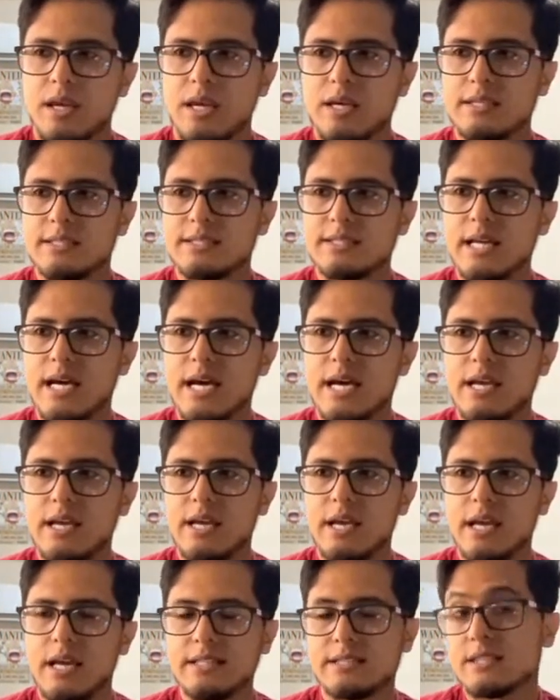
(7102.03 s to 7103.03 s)
is
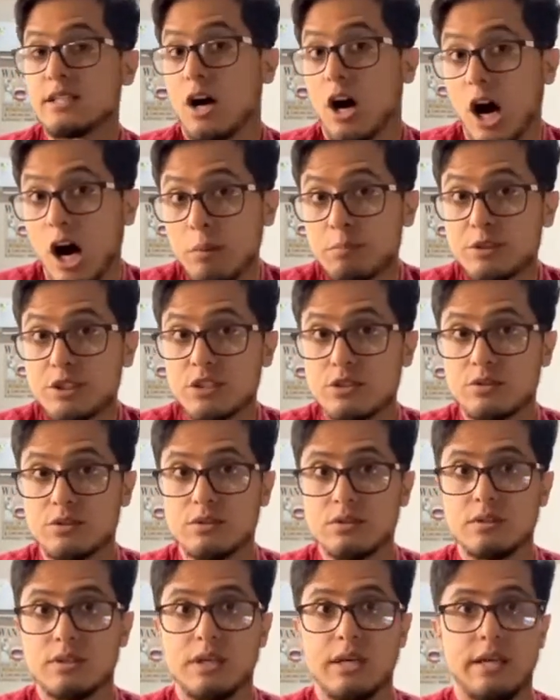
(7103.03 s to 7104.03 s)
that it's
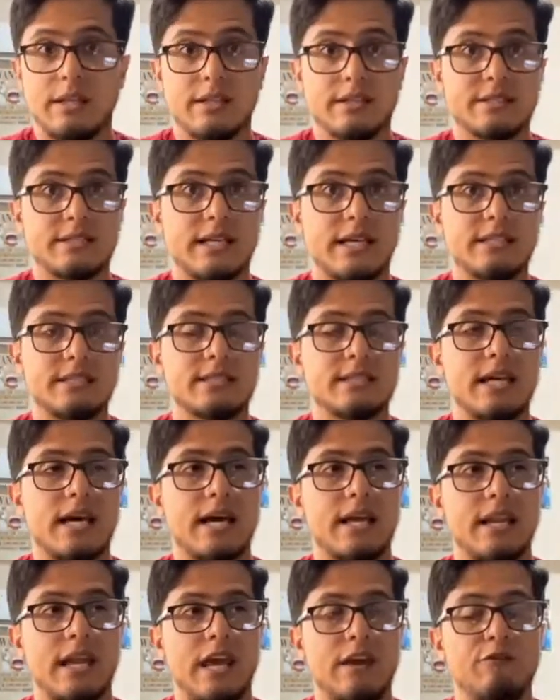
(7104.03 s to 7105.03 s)
optional in the sense
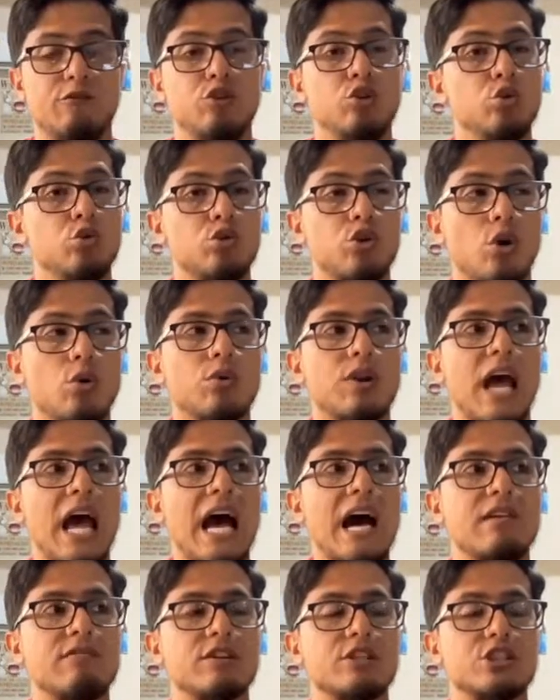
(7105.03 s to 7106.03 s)
that if you don't
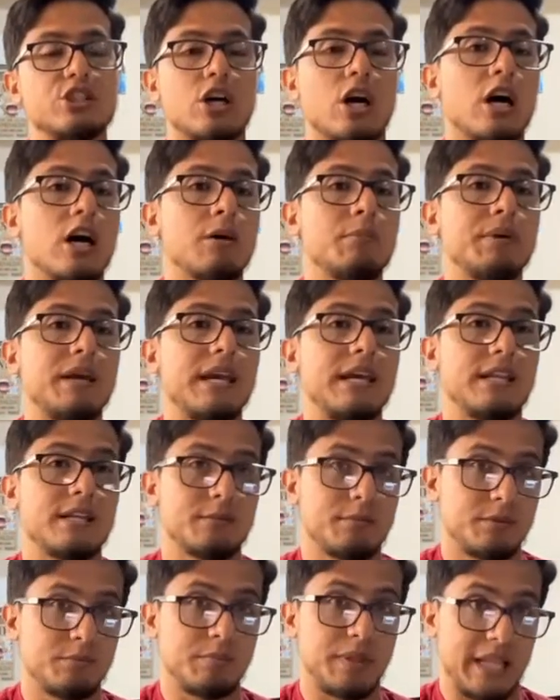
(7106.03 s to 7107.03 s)
have a job in
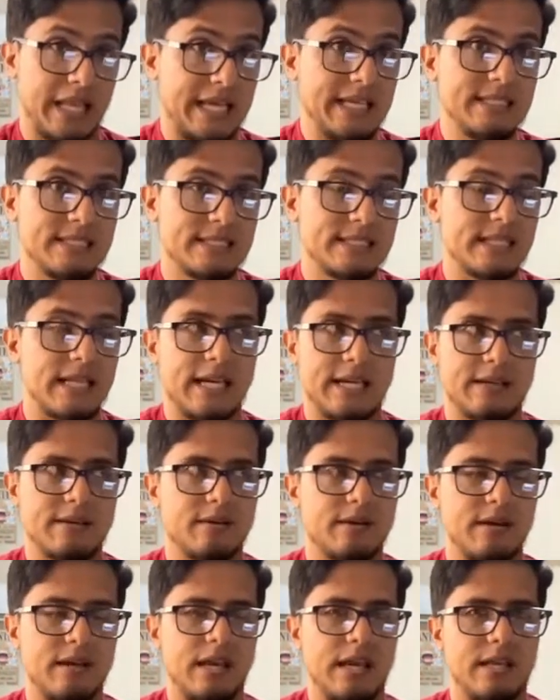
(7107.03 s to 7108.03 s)
a place,
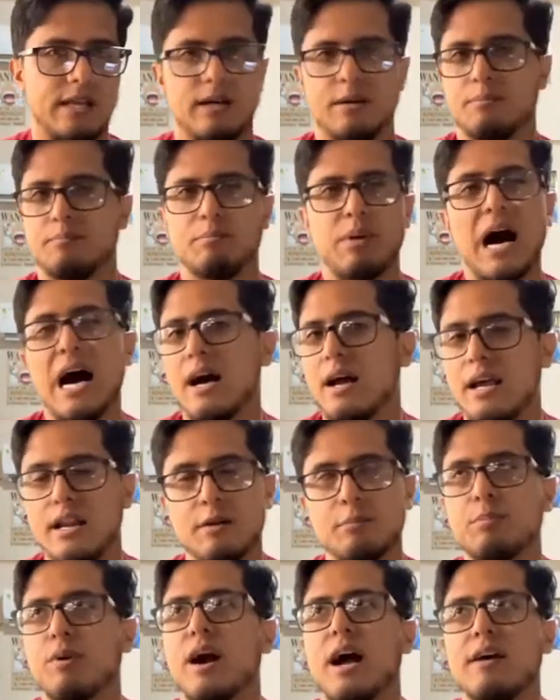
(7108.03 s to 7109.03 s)
like in
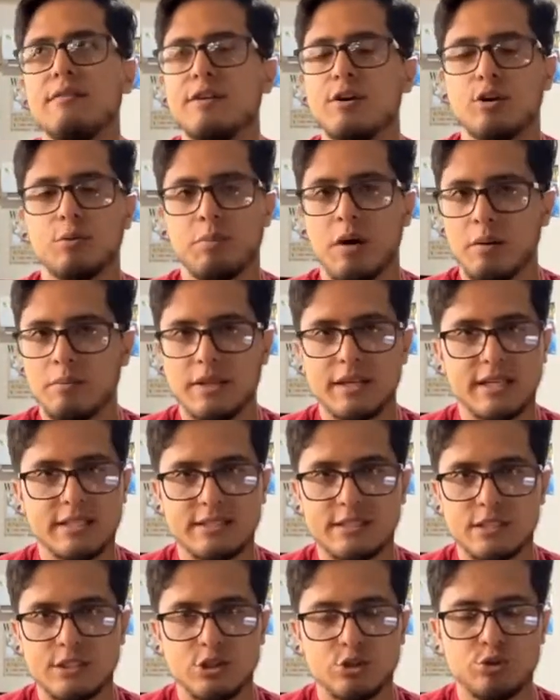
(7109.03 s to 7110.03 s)
a private or public
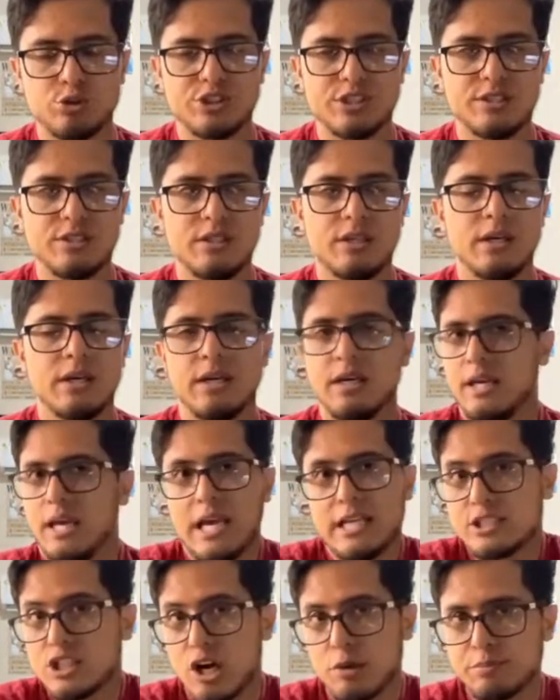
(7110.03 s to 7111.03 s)
institution,
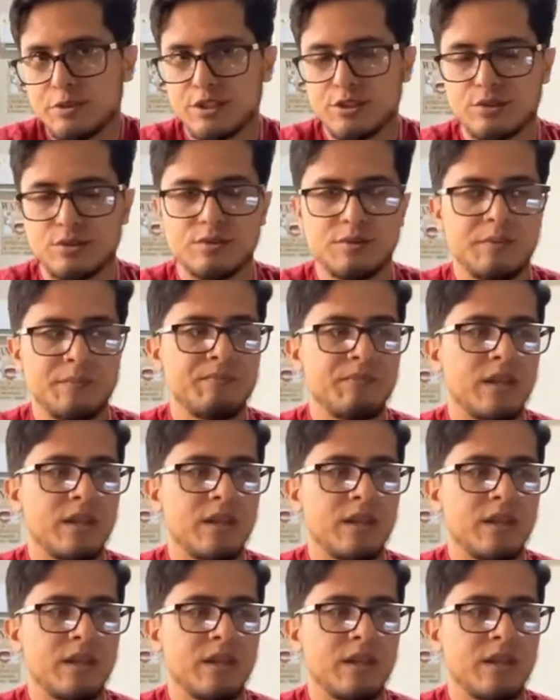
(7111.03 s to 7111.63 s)
it's optional.